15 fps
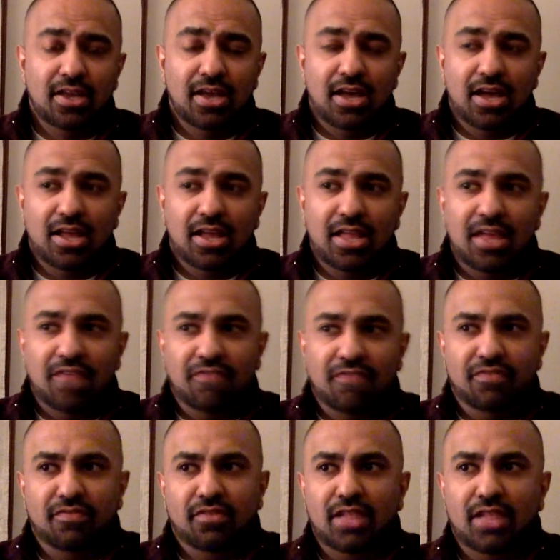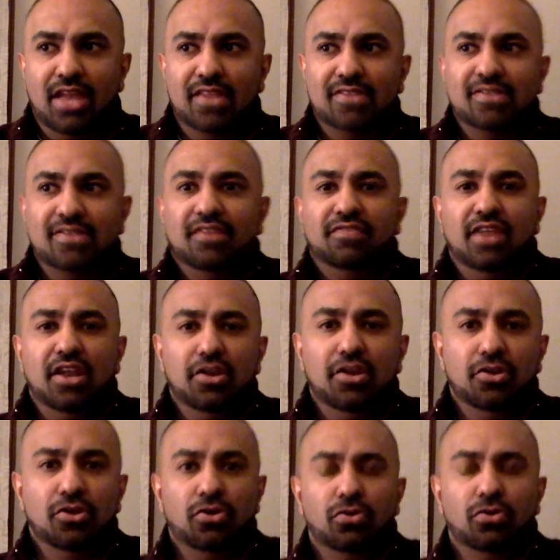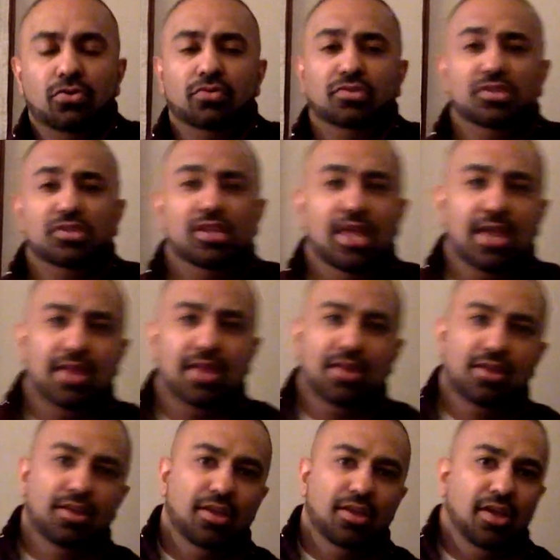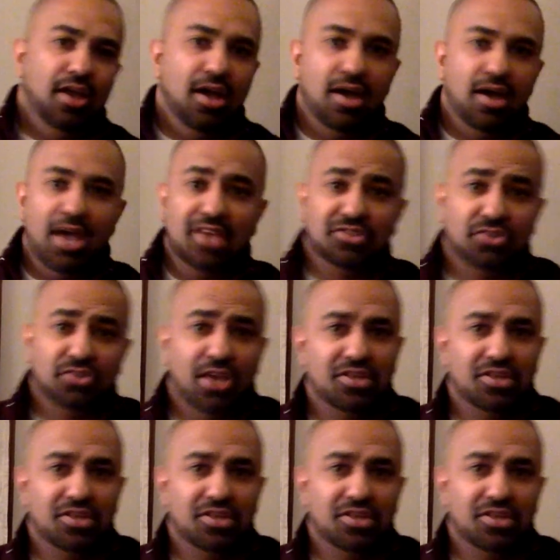A lot of the stuff that I know today, as